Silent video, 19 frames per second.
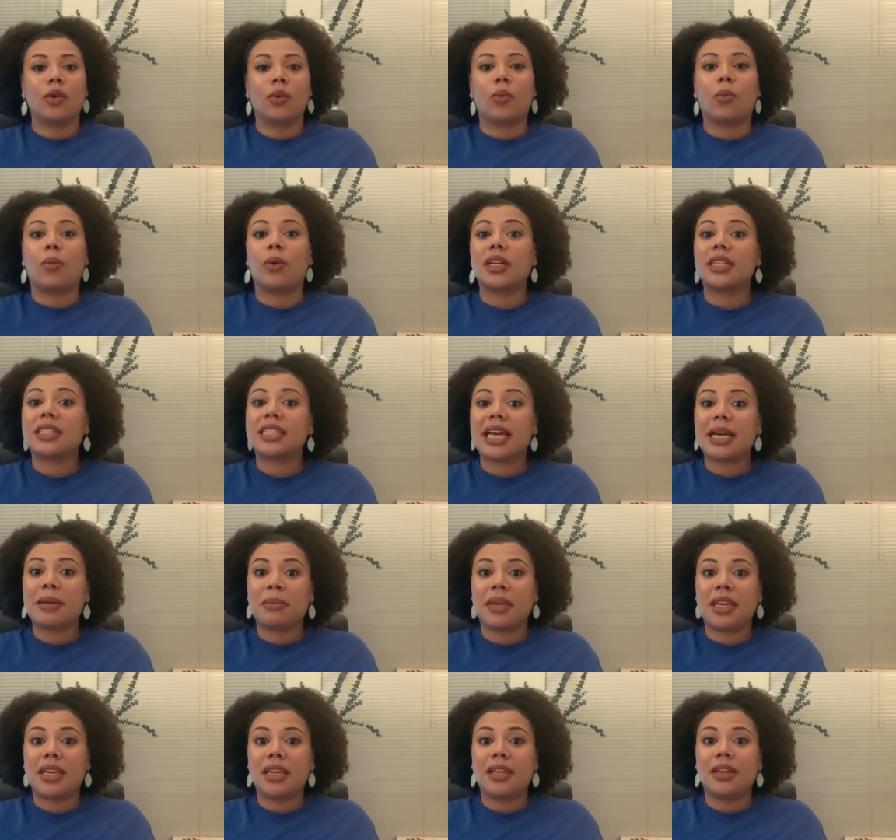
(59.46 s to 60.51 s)
What does that
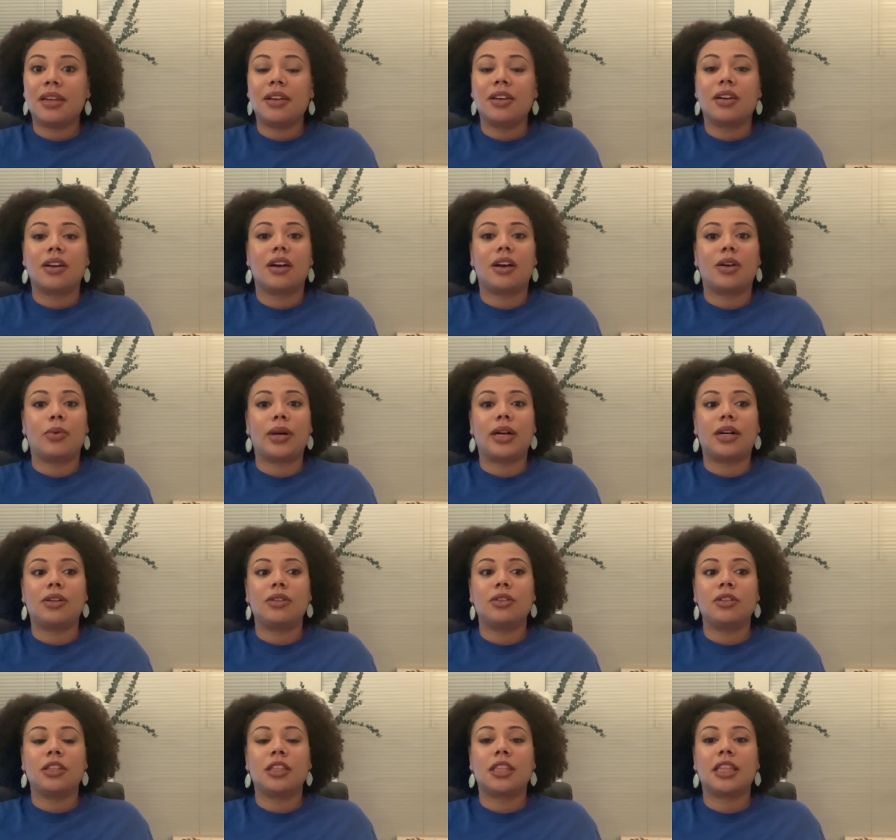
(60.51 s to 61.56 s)
mean?
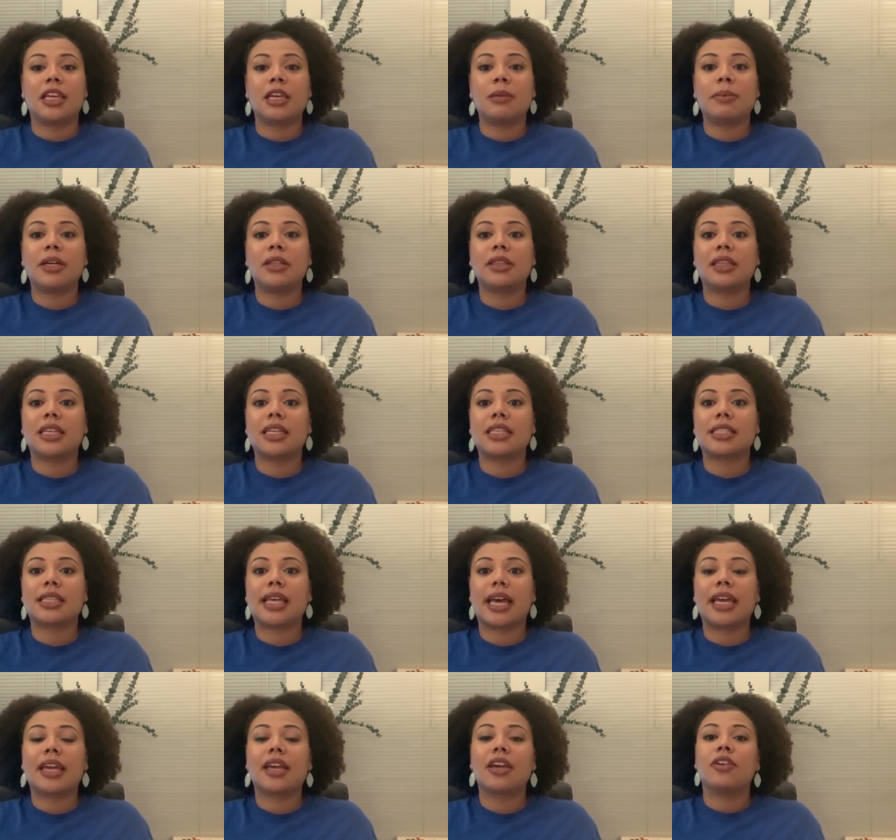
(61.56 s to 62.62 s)
Well, think about things
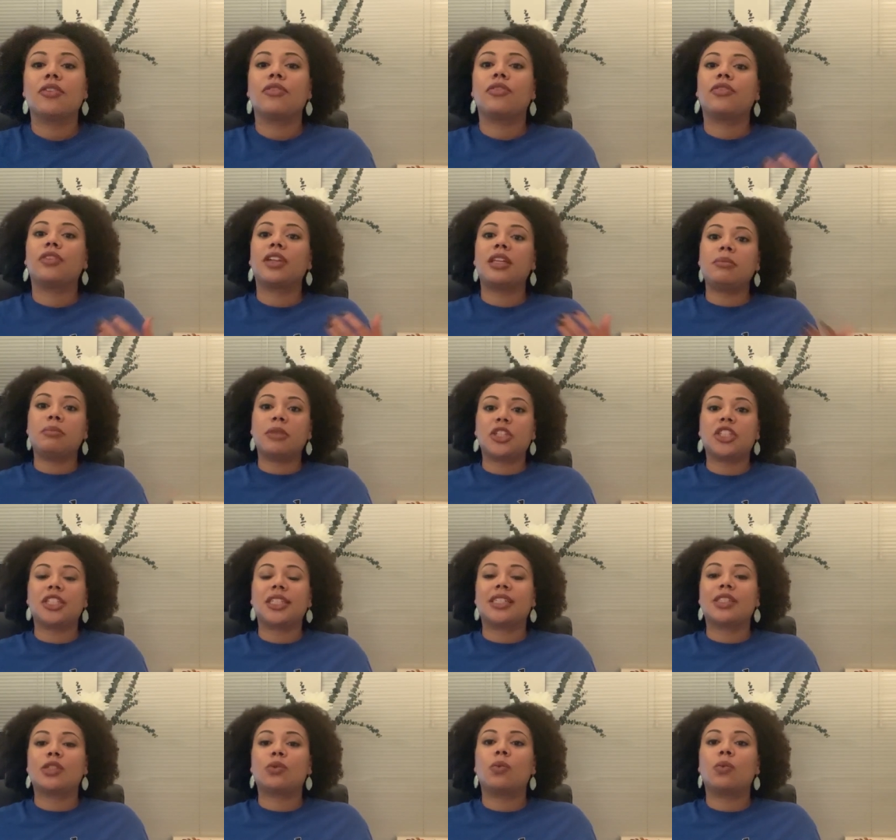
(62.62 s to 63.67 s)
like Flint, Michigan's